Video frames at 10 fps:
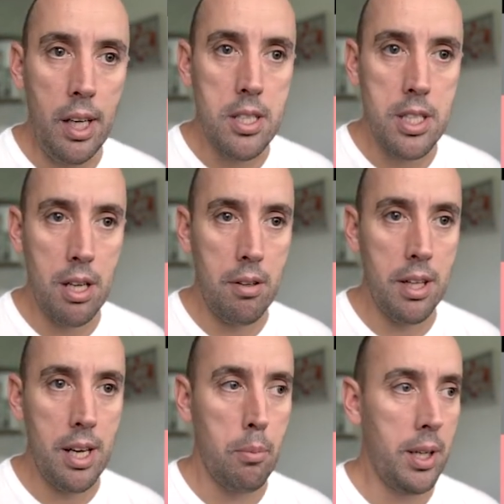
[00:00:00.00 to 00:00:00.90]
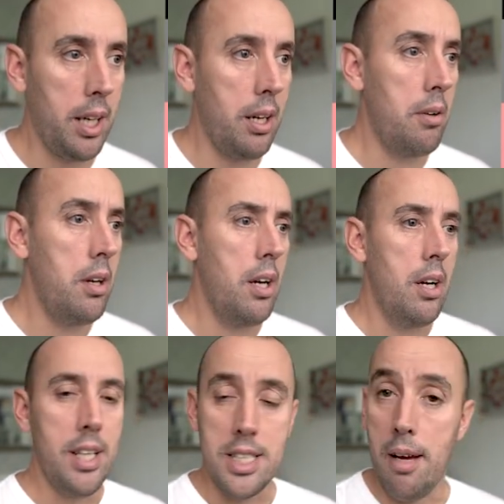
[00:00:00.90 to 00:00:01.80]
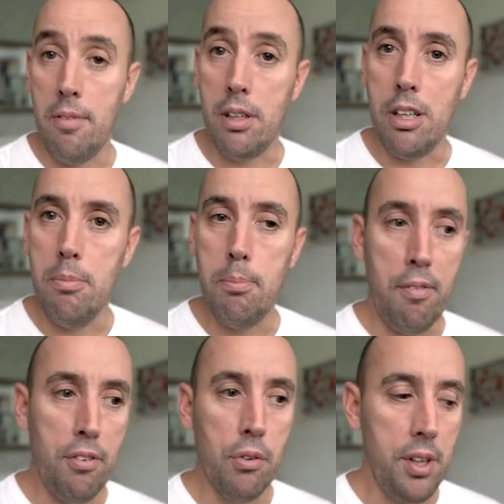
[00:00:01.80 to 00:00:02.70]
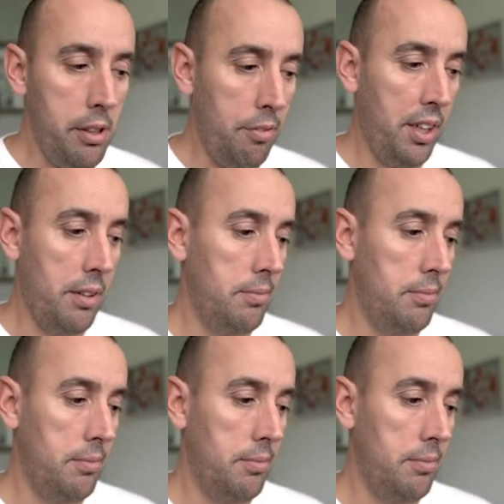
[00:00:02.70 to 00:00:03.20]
So there we go. Let's have a look at before and after.